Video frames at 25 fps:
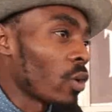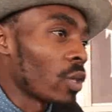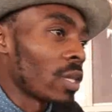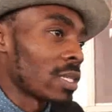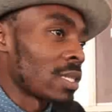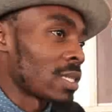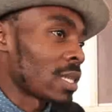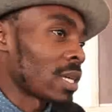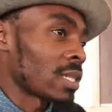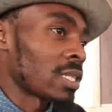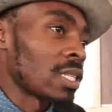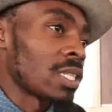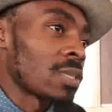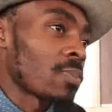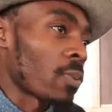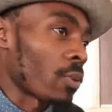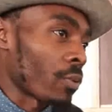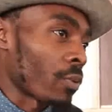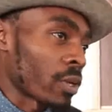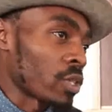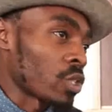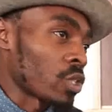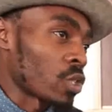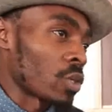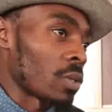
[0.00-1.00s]
there's that
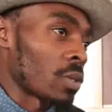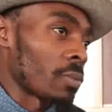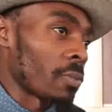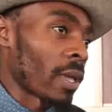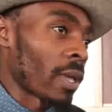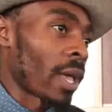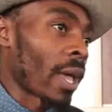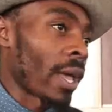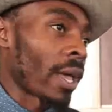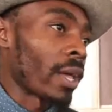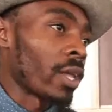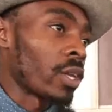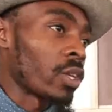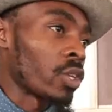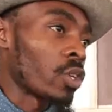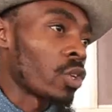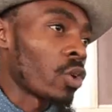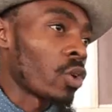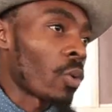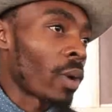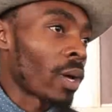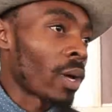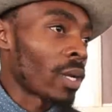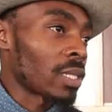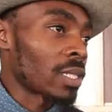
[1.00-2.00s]
inspiration behind. You
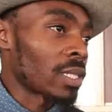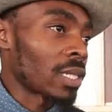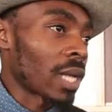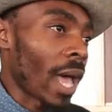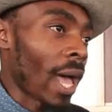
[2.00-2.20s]
know what?